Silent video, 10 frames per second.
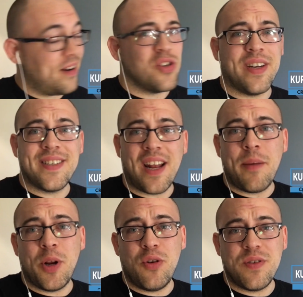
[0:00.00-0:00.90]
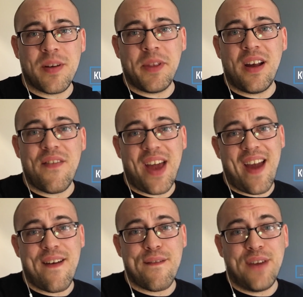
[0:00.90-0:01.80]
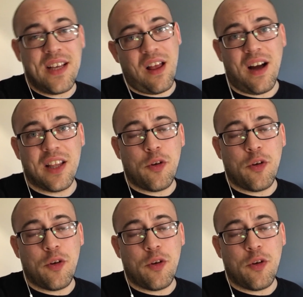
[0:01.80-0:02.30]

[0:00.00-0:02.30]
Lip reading: So I decided I'm going to do something of a vlog,